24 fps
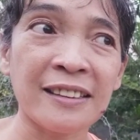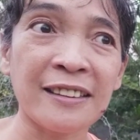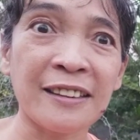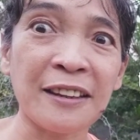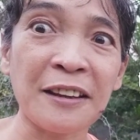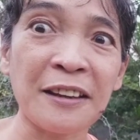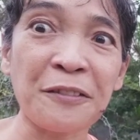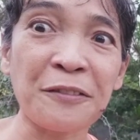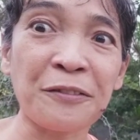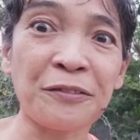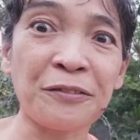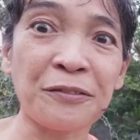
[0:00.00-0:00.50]

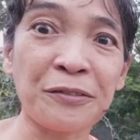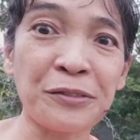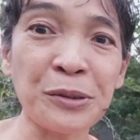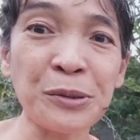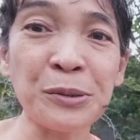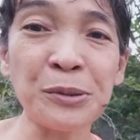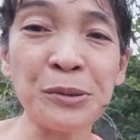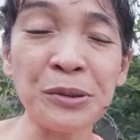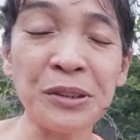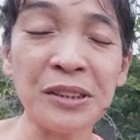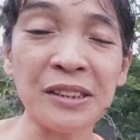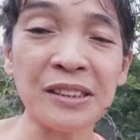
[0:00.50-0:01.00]
the
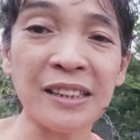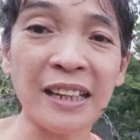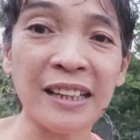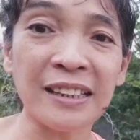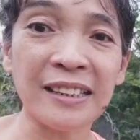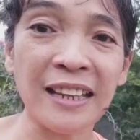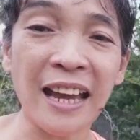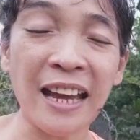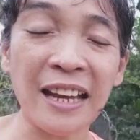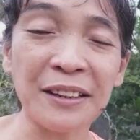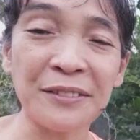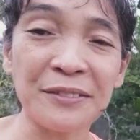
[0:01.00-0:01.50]
fruit
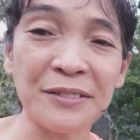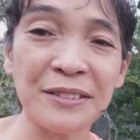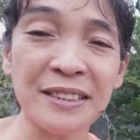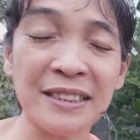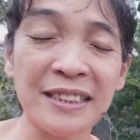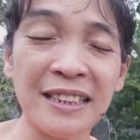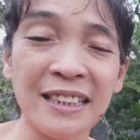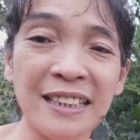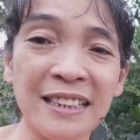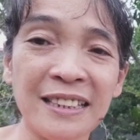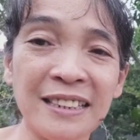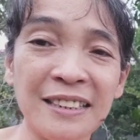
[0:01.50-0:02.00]
that I've
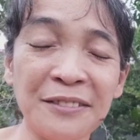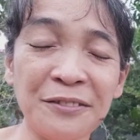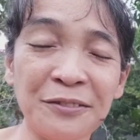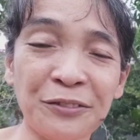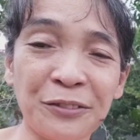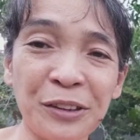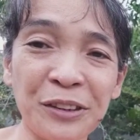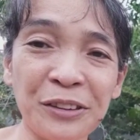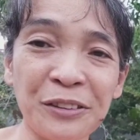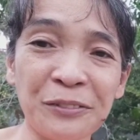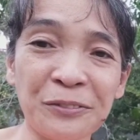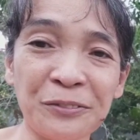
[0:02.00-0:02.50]
seen
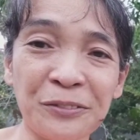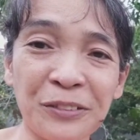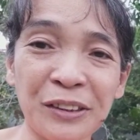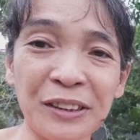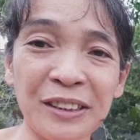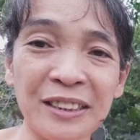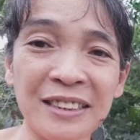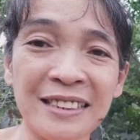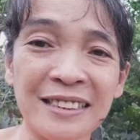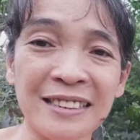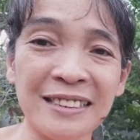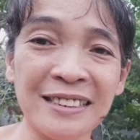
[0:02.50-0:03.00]
for the
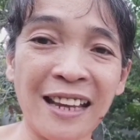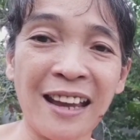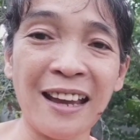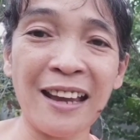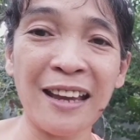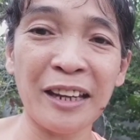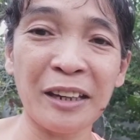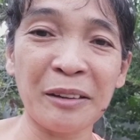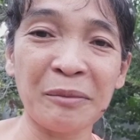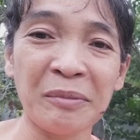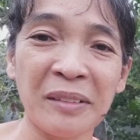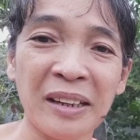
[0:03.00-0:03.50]
first
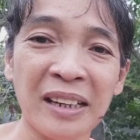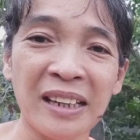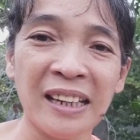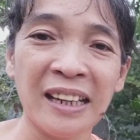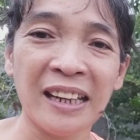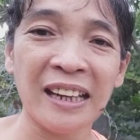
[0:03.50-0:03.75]
time.